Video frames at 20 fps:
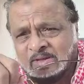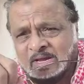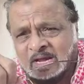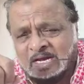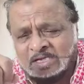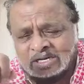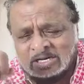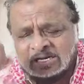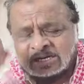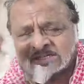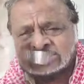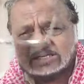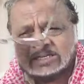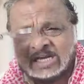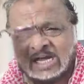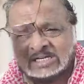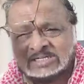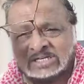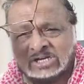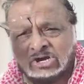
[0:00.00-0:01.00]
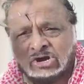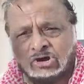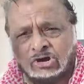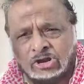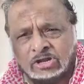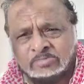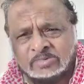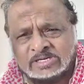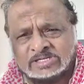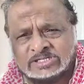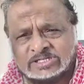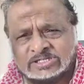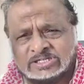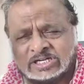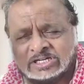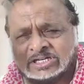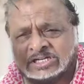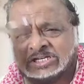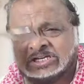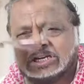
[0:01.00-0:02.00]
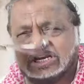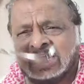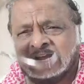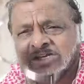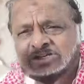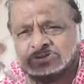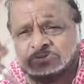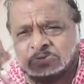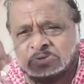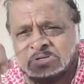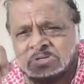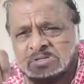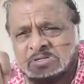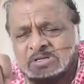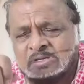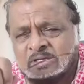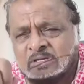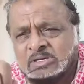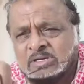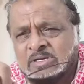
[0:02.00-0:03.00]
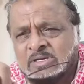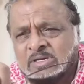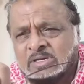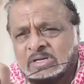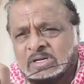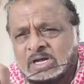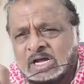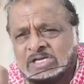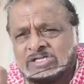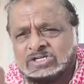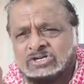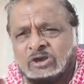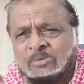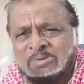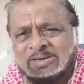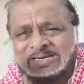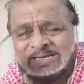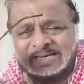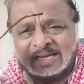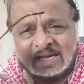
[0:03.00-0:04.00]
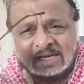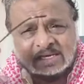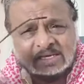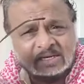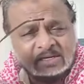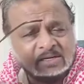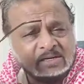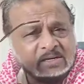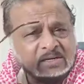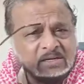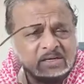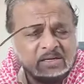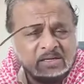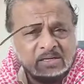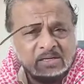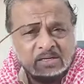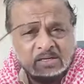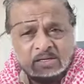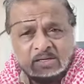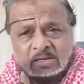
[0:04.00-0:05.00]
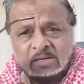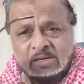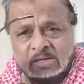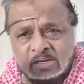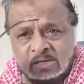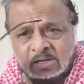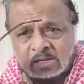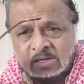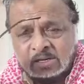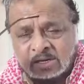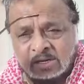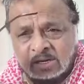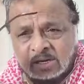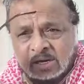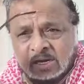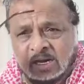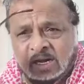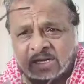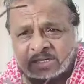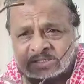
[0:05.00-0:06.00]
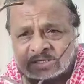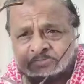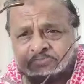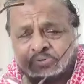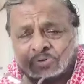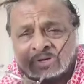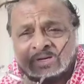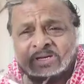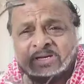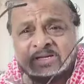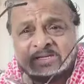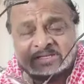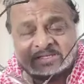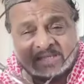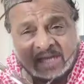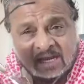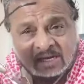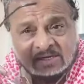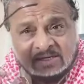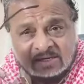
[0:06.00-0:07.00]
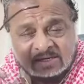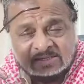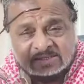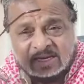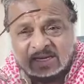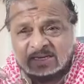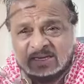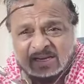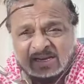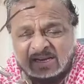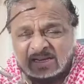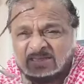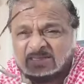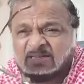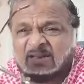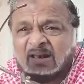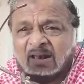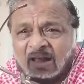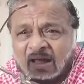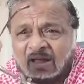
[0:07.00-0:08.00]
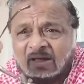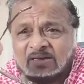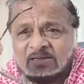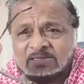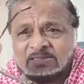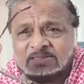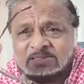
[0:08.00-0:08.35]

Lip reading: I think he's as a columnist, an intellectual, as a commentator, as a political scientist, I think he's class.